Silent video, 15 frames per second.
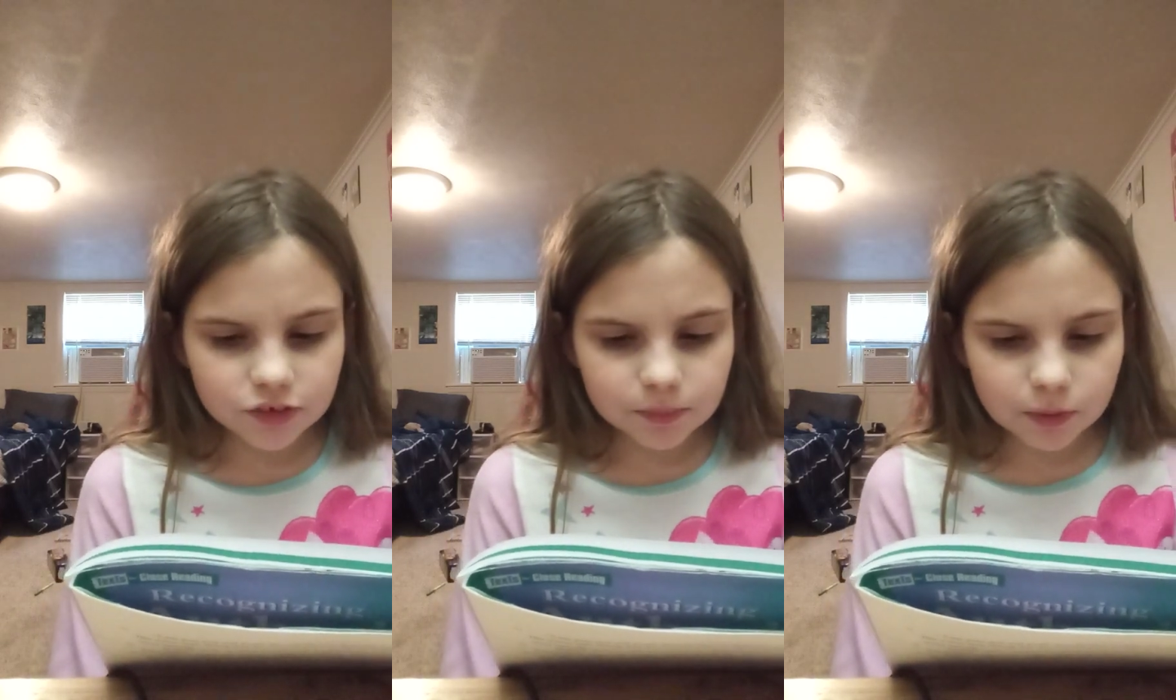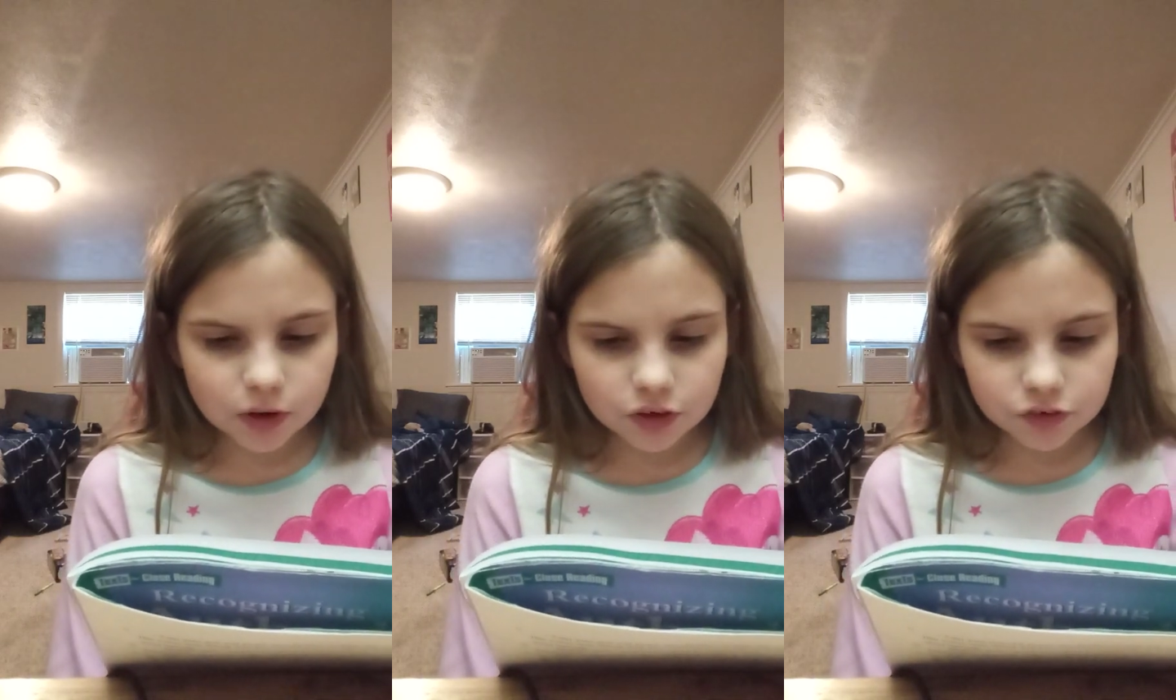
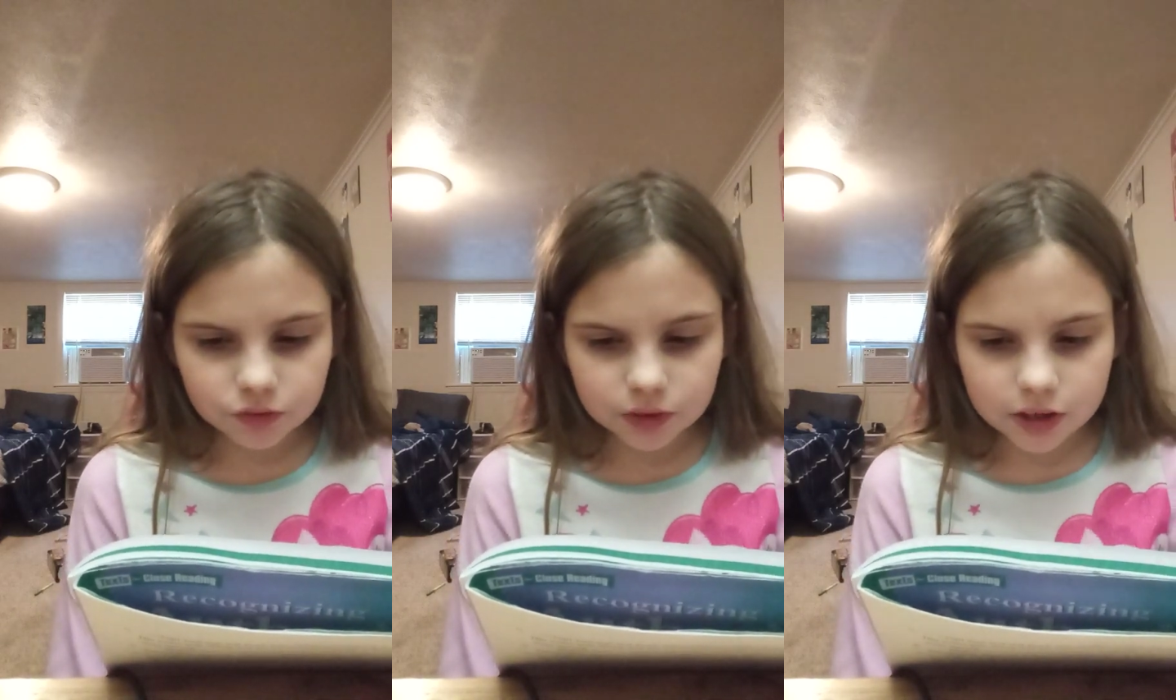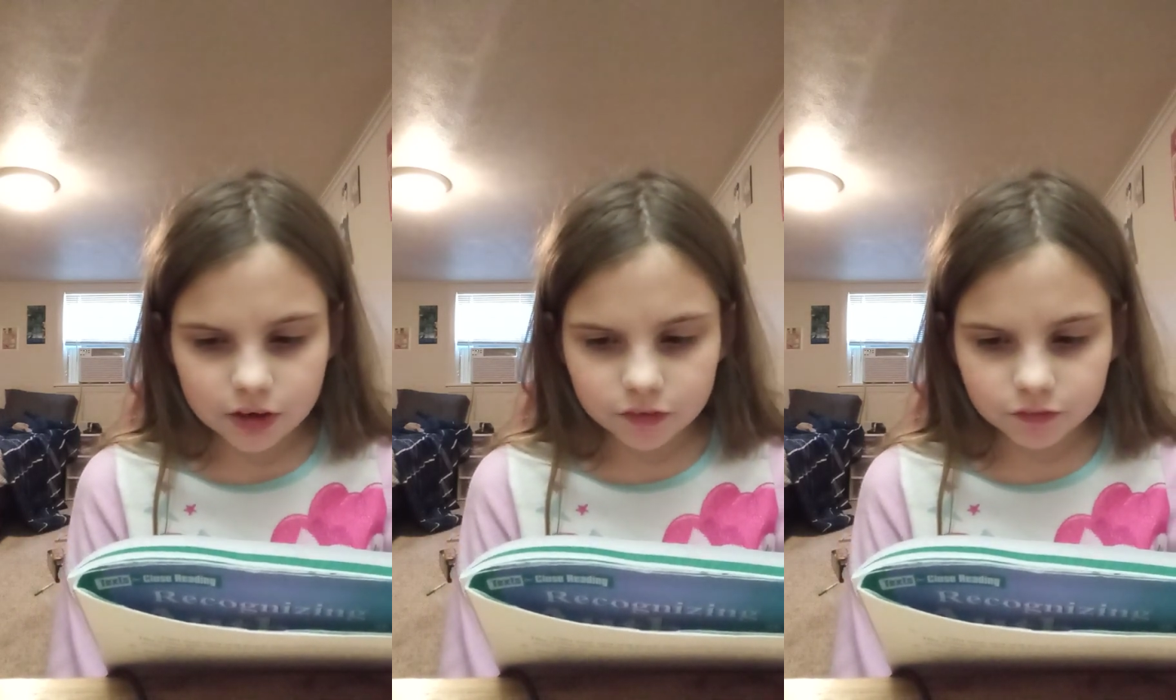Esperanza
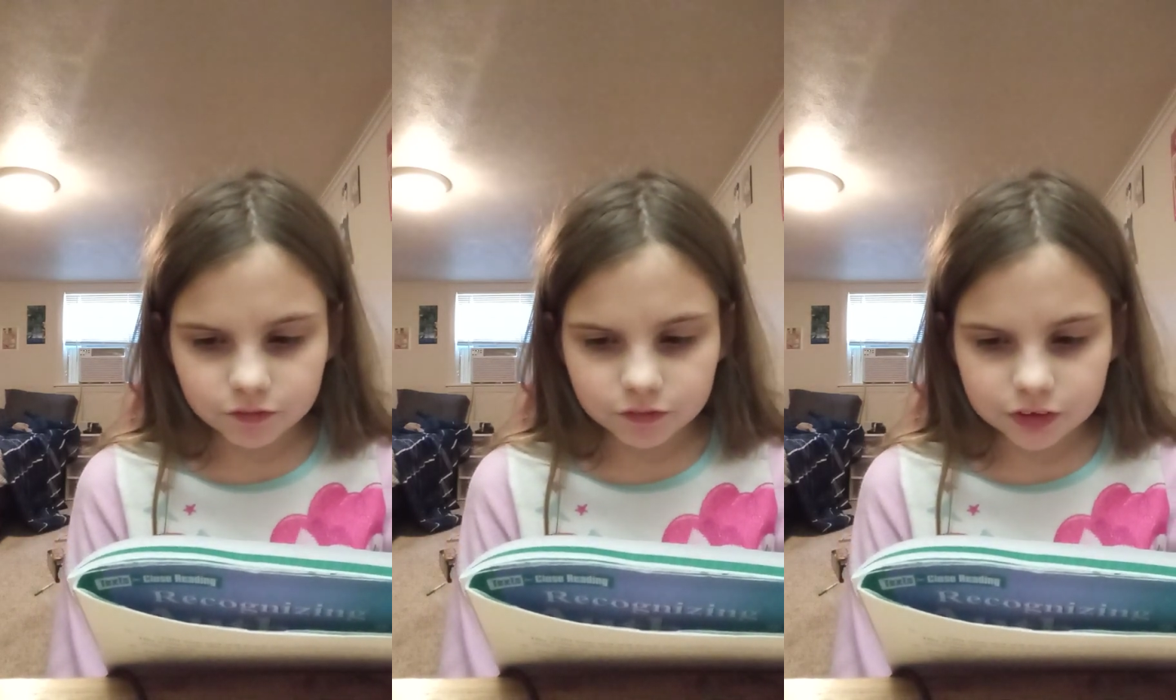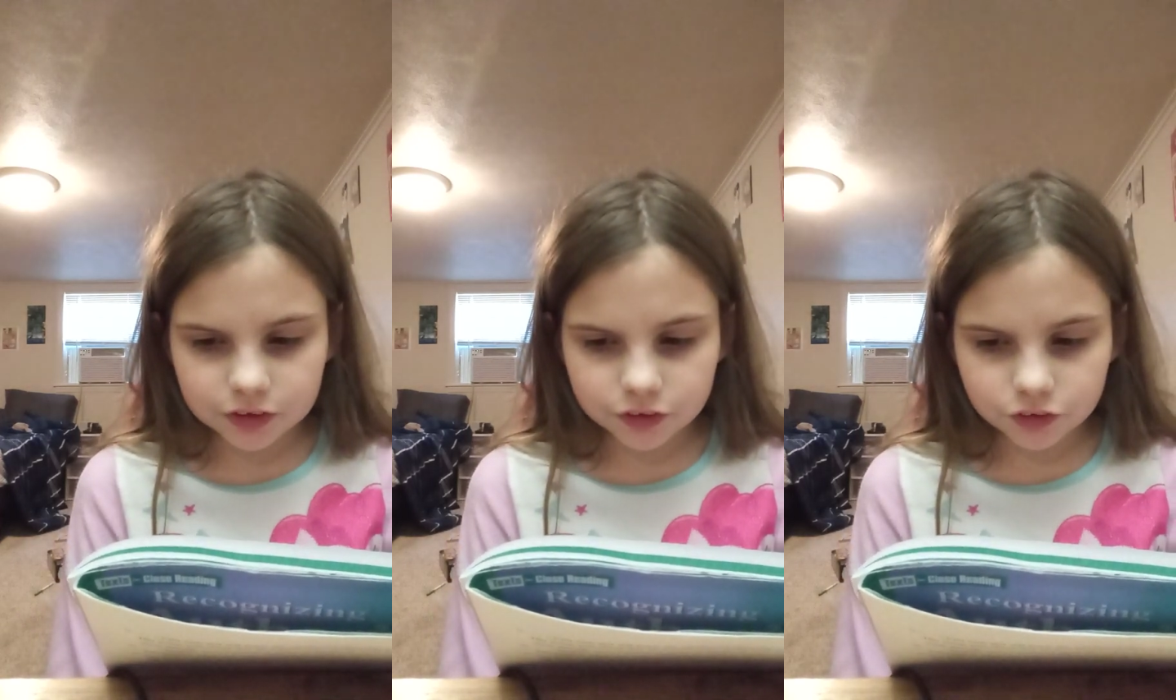and held a
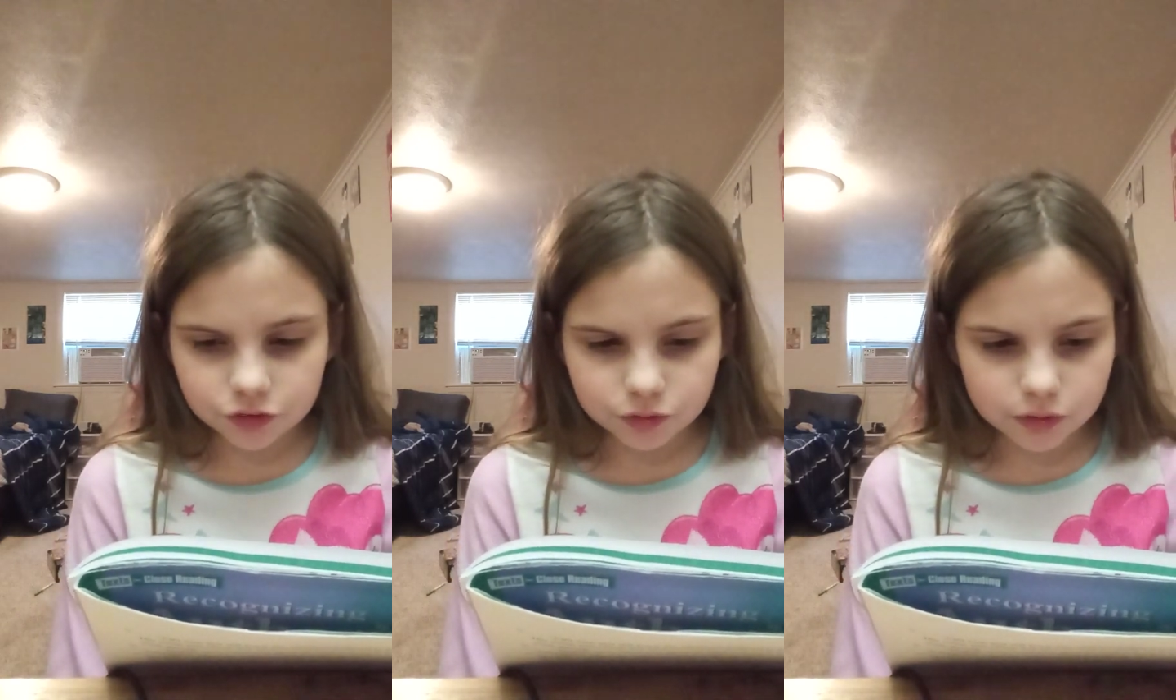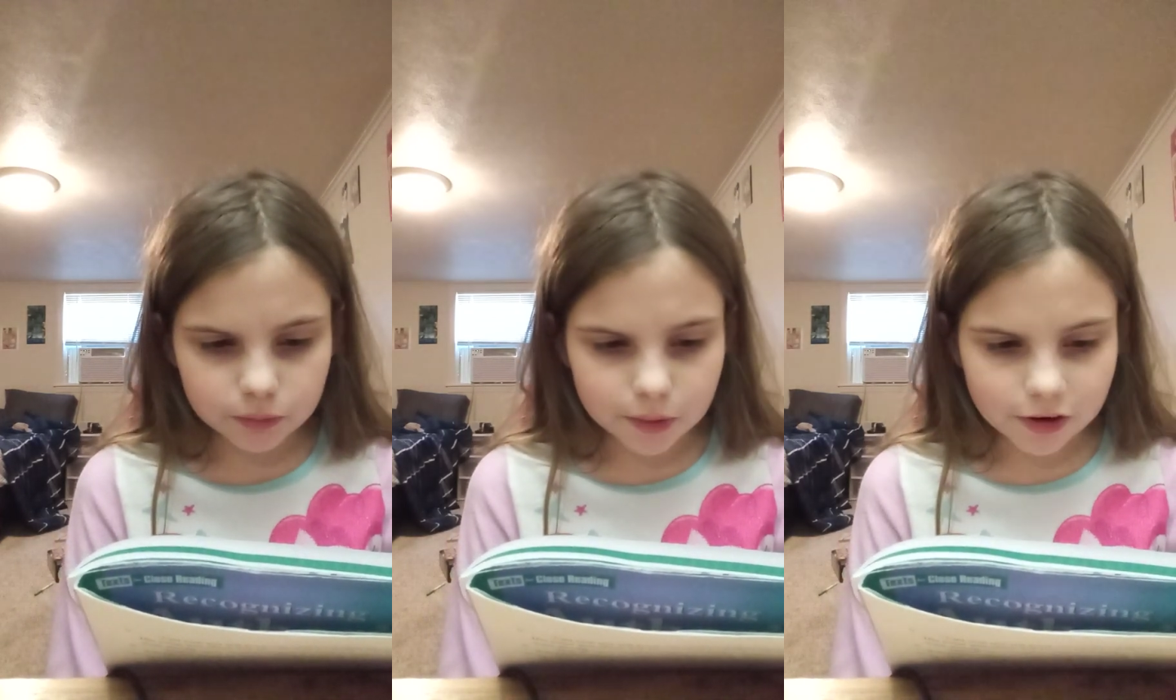finger
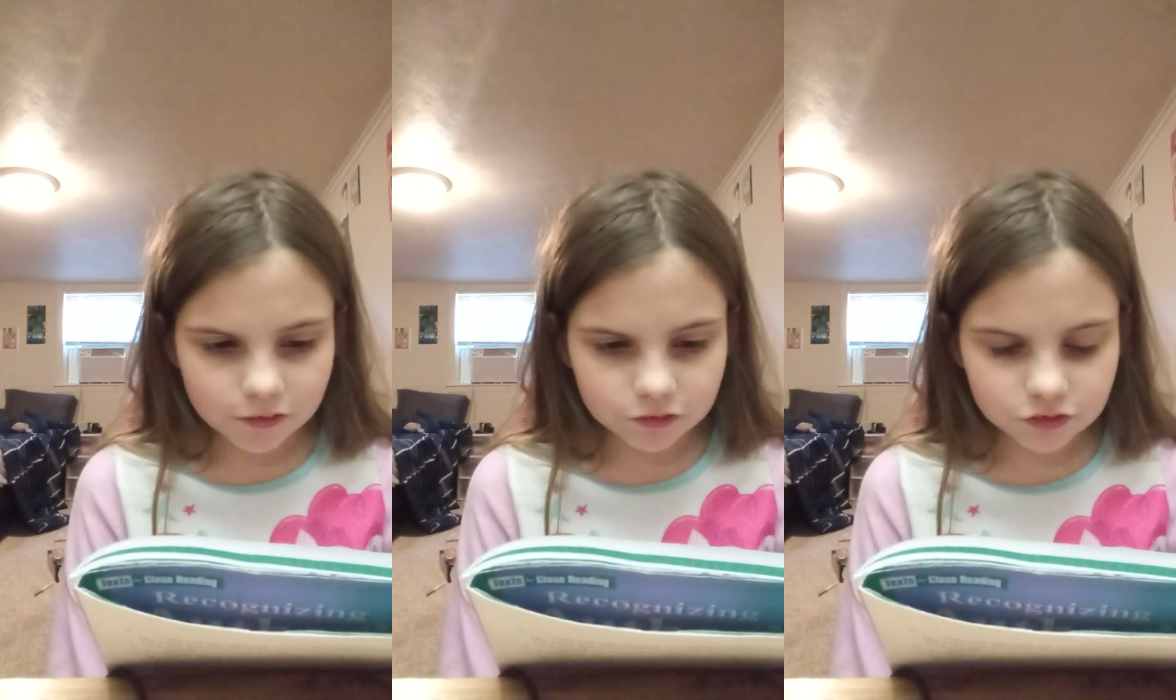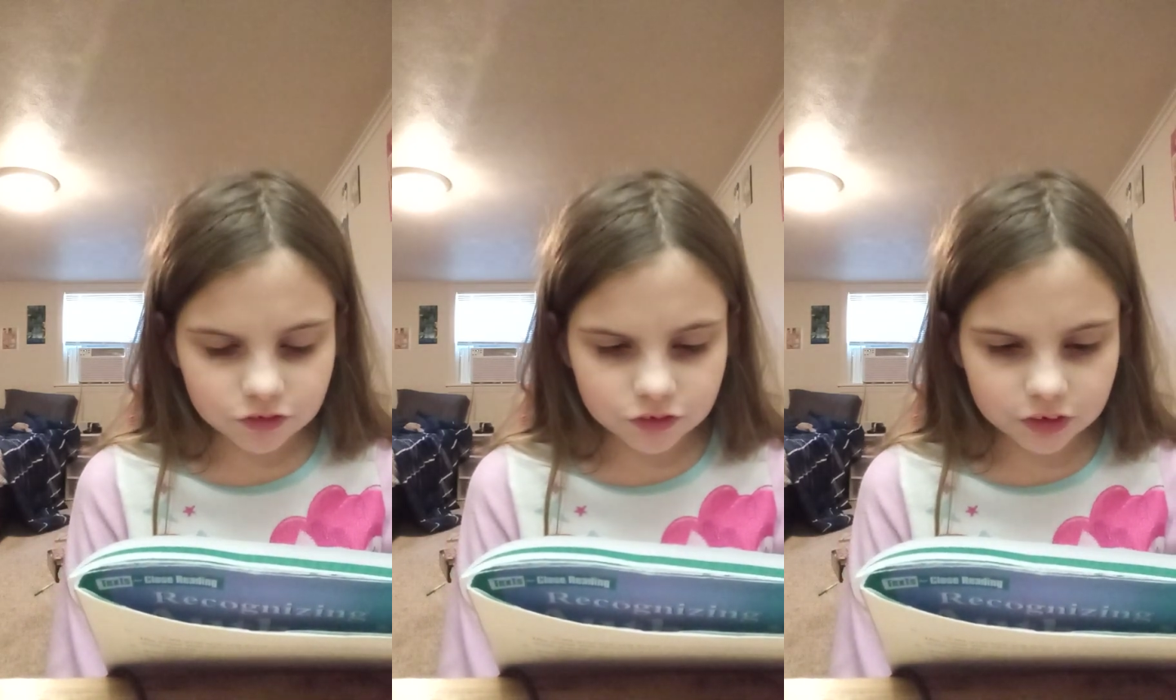to her mouth,